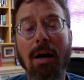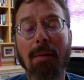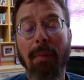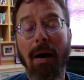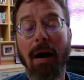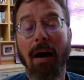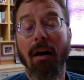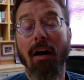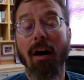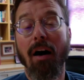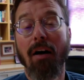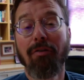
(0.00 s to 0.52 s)

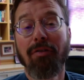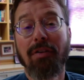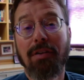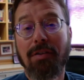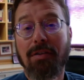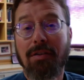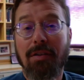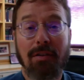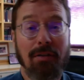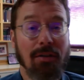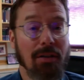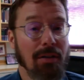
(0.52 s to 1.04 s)
my
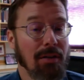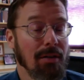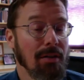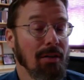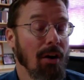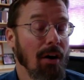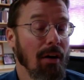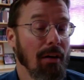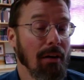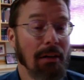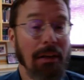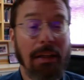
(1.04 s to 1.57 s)
office to just
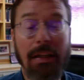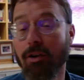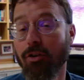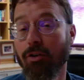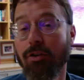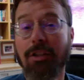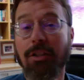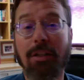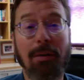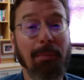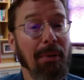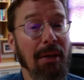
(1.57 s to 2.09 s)
talk
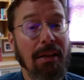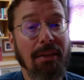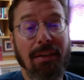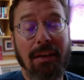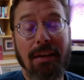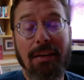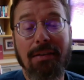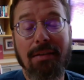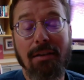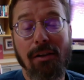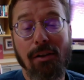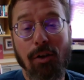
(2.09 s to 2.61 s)
leadership-y
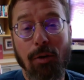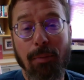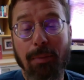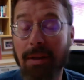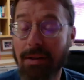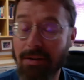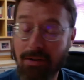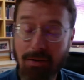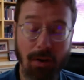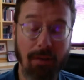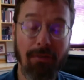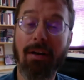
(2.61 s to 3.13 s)
things a little
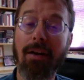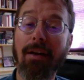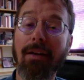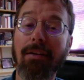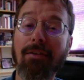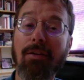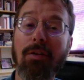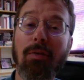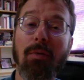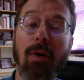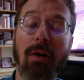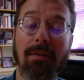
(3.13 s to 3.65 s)
bit. So I thought I'd
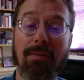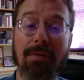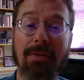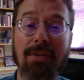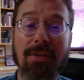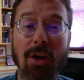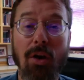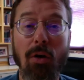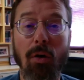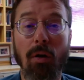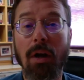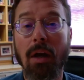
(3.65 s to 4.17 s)
do one.
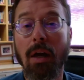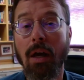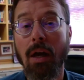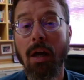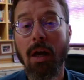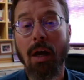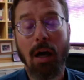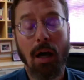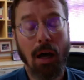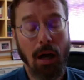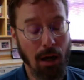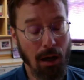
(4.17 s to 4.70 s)
So
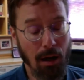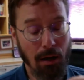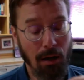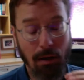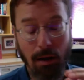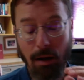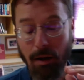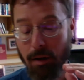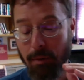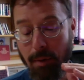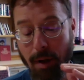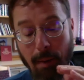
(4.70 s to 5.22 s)

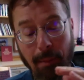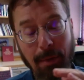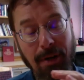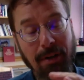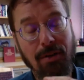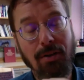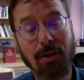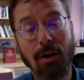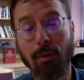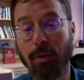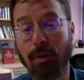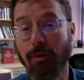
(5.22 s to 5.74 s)
I'm going to
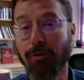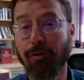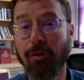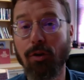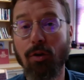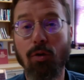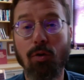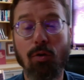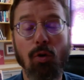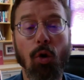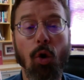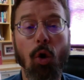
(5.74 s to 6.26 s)
start with a
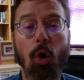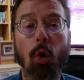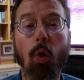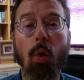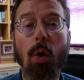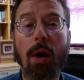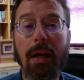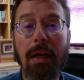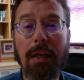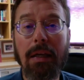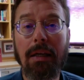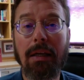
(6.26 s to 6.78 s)
few
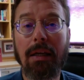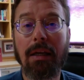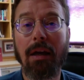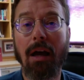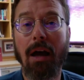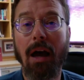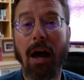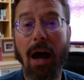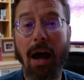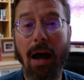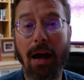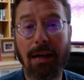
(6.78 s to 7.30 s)
quick
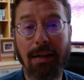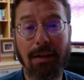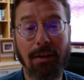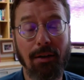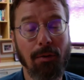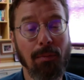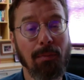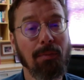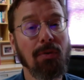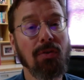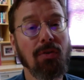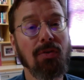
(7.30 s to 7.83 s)

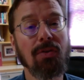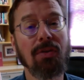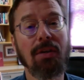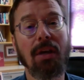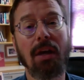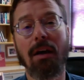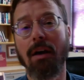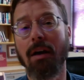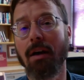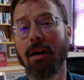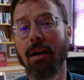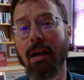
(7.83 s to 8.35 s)
items
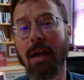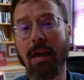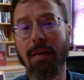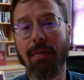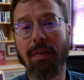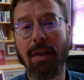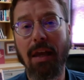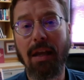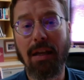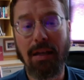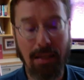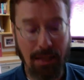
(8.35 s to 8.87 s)
and
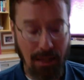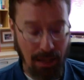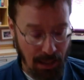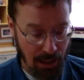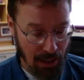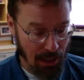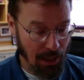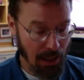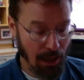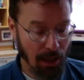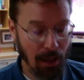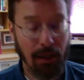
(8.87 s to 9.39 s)
then
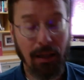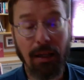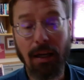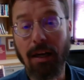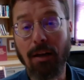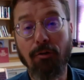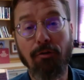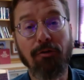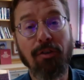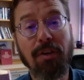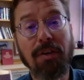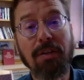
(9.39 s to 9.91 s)

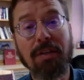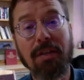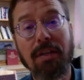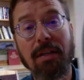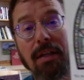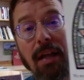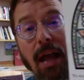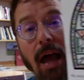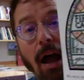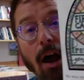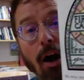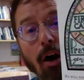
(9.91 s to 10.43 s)
kind of
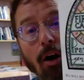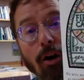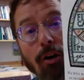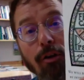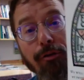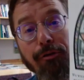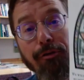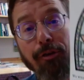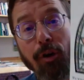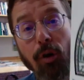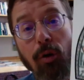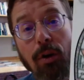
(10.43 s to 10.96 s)
visit our
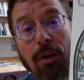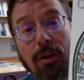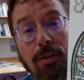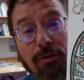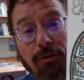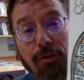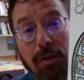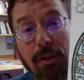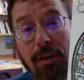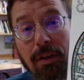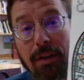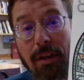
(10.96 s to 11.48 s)
focus
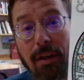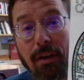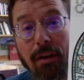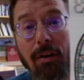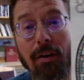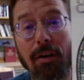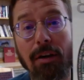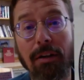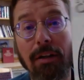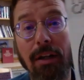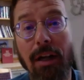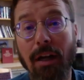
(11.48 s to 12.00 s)
for the
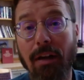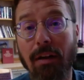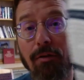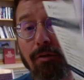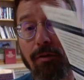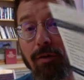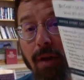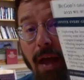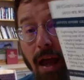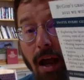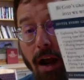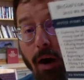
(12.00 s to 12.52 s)
year and kind
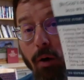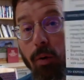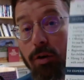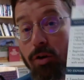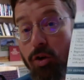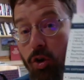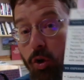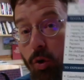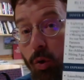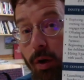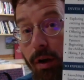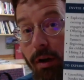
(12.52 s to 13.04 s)
of how we're
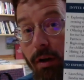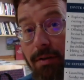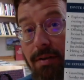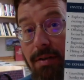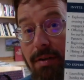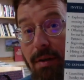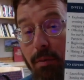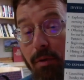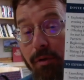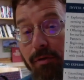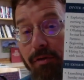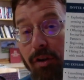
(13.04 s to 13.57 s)
doing on
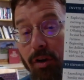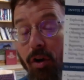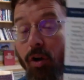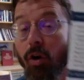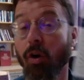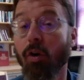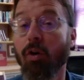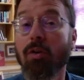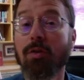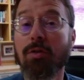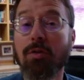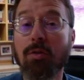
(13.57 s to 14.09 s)
some of the
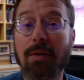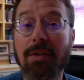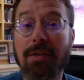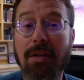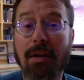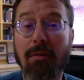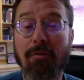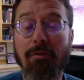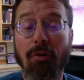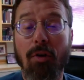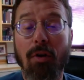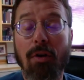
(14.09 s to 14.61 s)
goals we
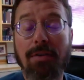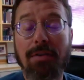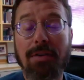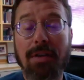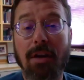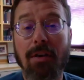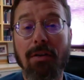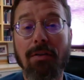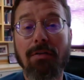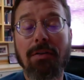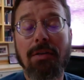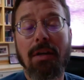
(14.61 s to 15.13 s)
set for
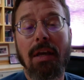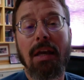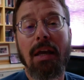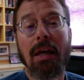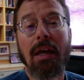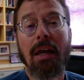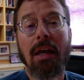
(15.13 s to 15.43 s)
ourselves.